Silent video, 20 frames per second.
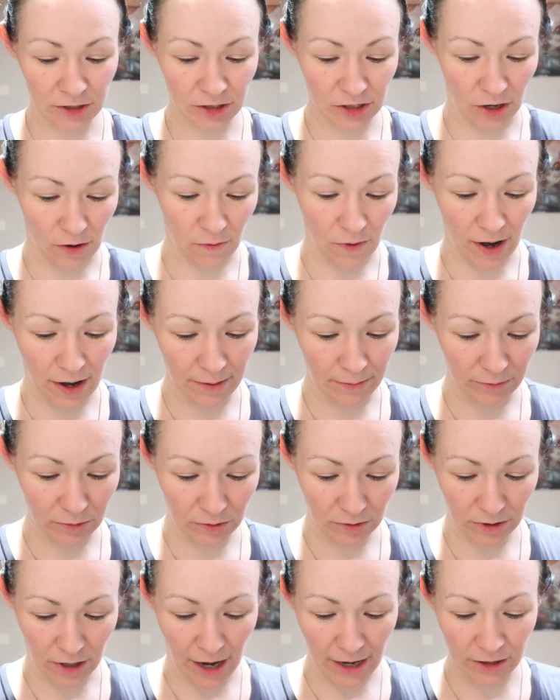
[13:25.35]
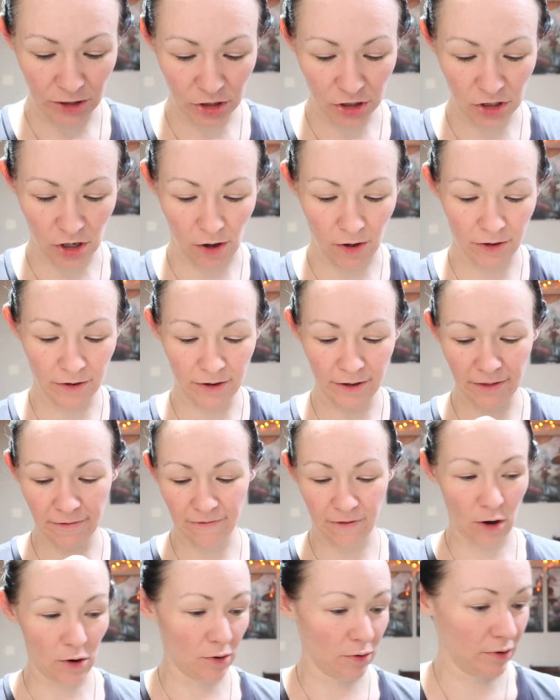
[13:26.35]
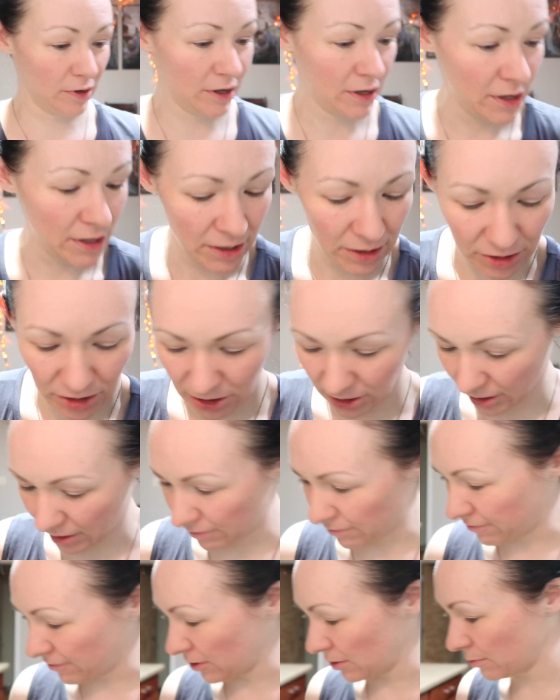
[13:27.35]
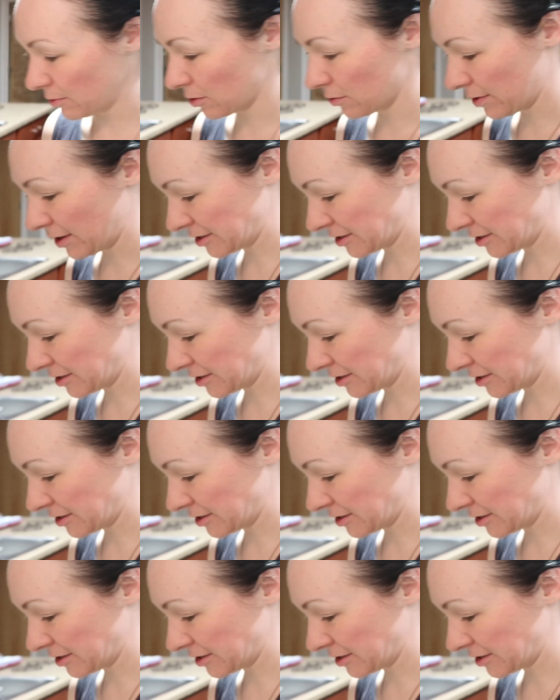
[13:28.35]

So I'm, I just called her on the phone to confirm the